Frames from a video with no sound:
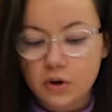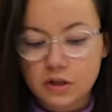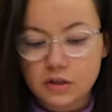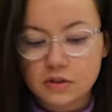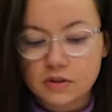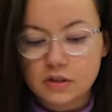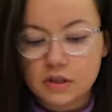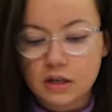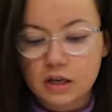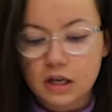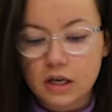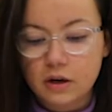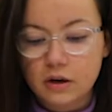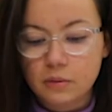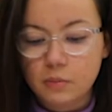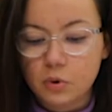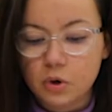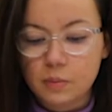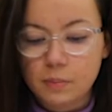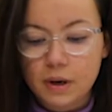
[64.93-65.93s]
If you're interested in
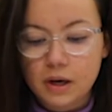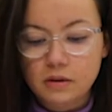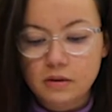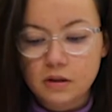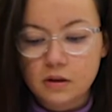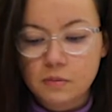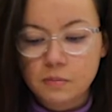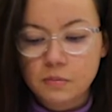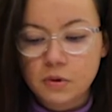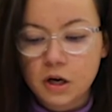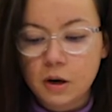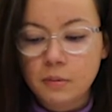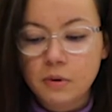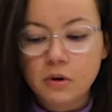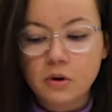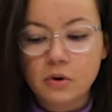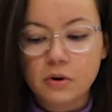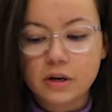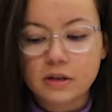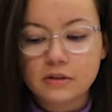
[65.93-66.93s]
hearing more about them,
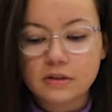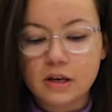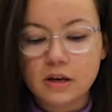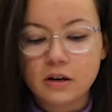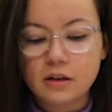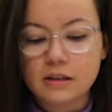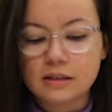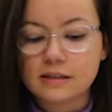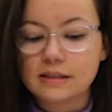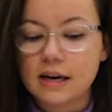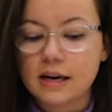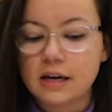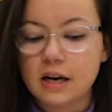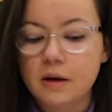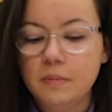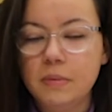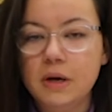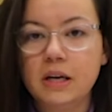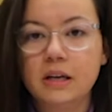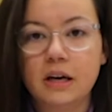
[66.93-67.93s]
come to Career Center to
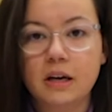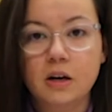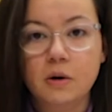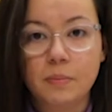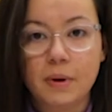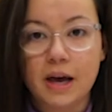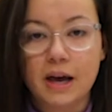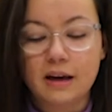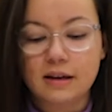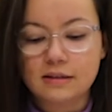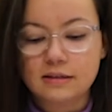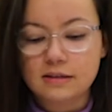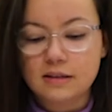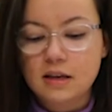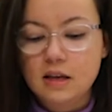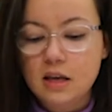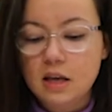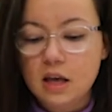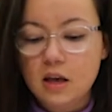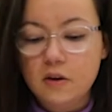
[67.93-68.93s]
sign up and get your
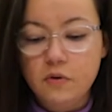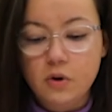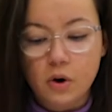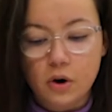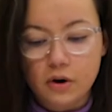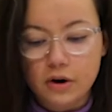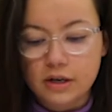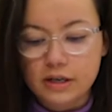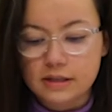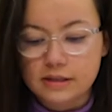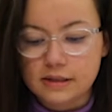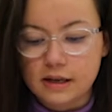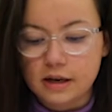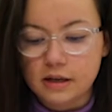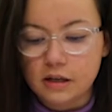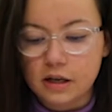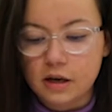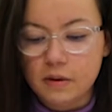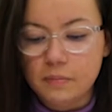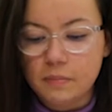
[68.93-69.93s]
pass. If you already
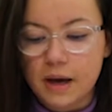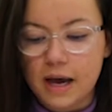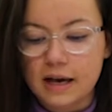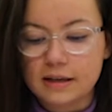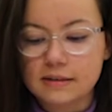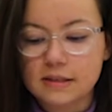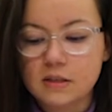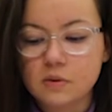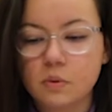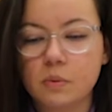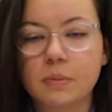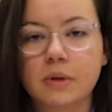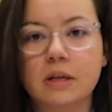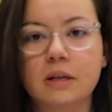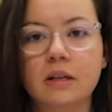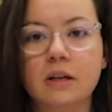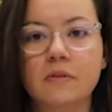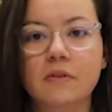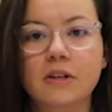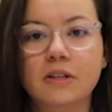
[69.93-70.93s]
signed up, passes will
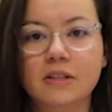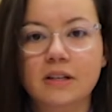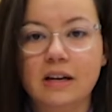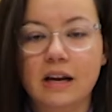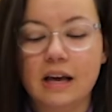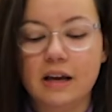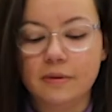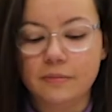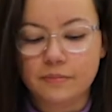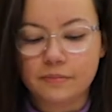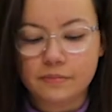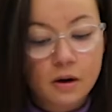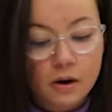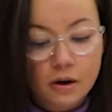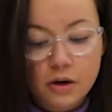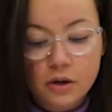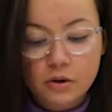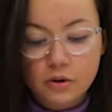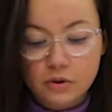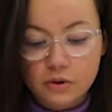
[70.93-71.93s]
be delivered today.
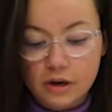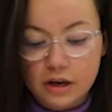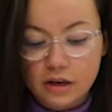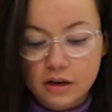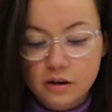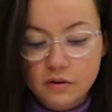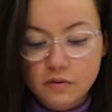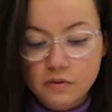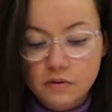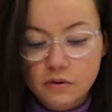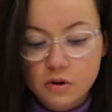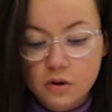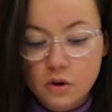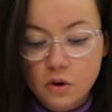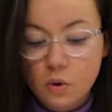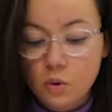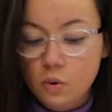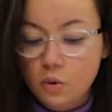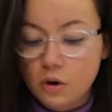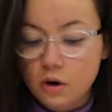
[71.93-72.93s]
Are you creative?
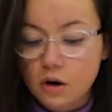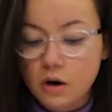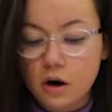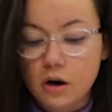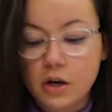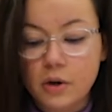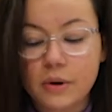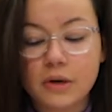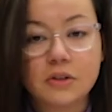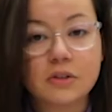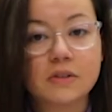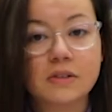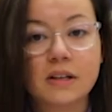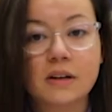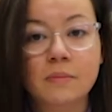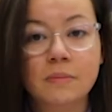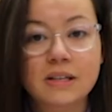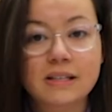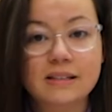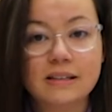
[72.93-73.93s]
Or are you
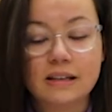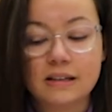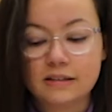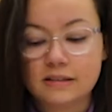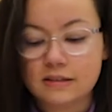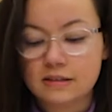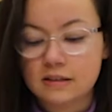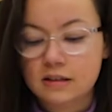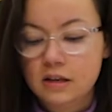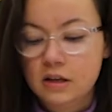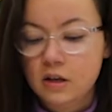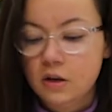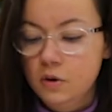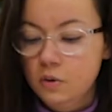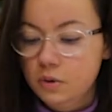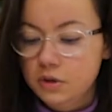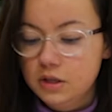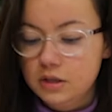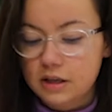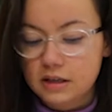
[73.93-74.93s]
interested in business?
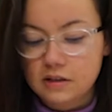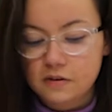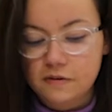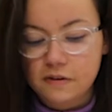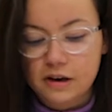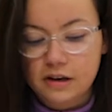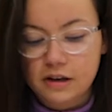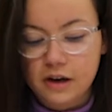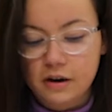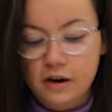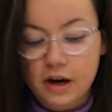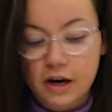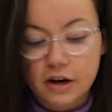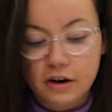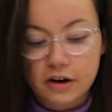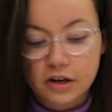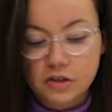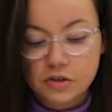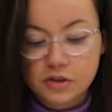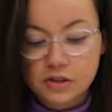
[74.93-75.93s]
Would you like to find
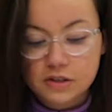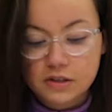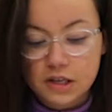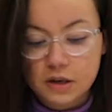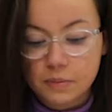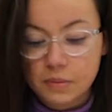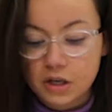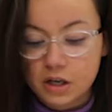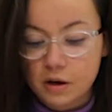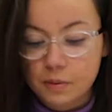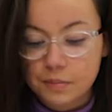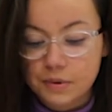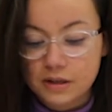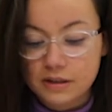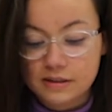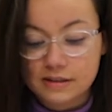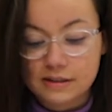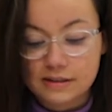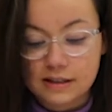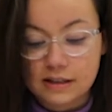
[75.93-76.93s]
out how your interests can
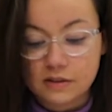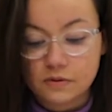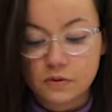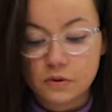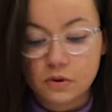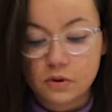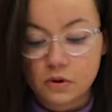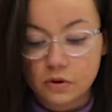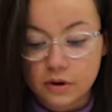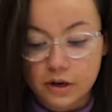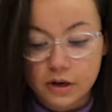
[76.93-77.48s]
become a successful